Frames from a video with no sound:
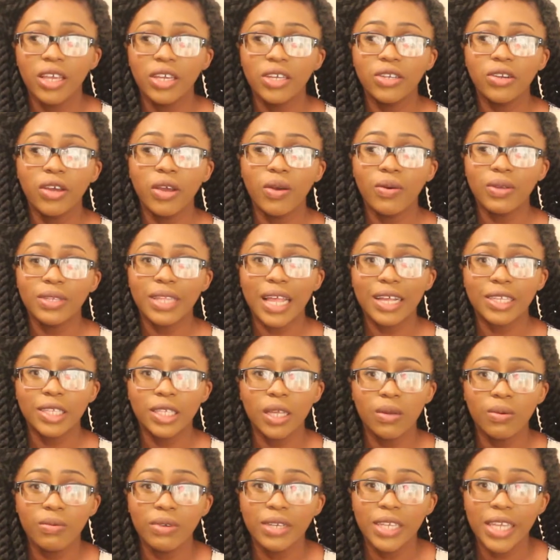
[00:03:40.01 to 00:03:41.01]
You know, it was like,
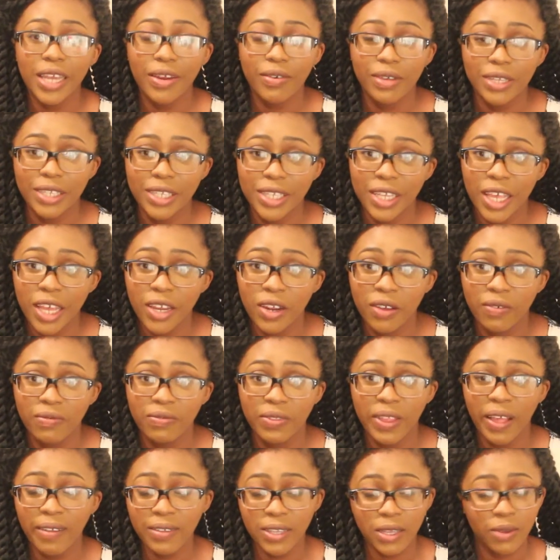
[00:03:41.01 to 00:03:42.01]
someone here is scared
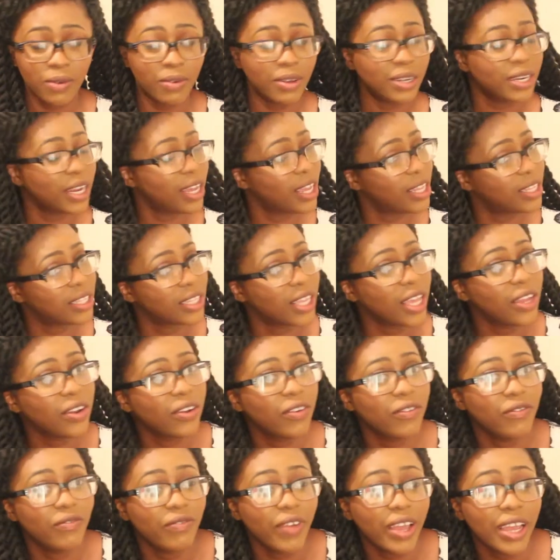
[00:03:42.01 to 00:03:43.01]
of death, someone here is
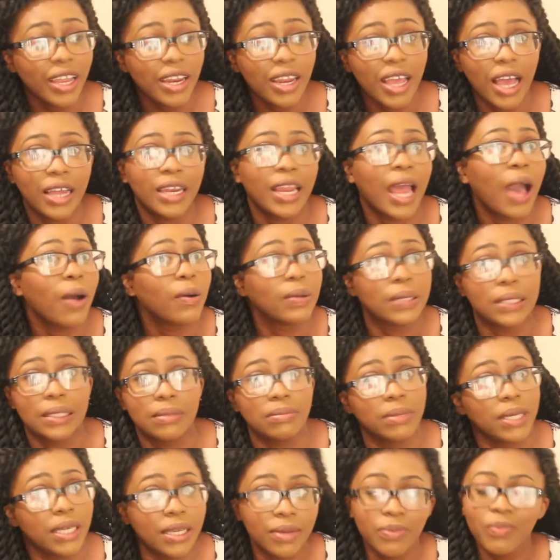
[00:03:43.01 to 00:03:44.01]
scared of failure, and that
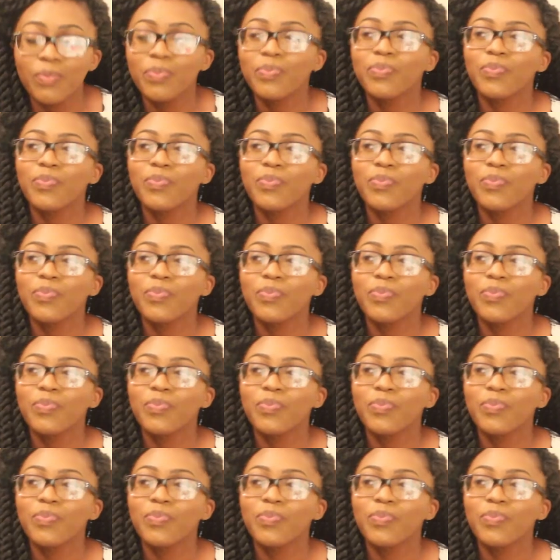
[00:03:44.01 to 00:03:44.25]
was me.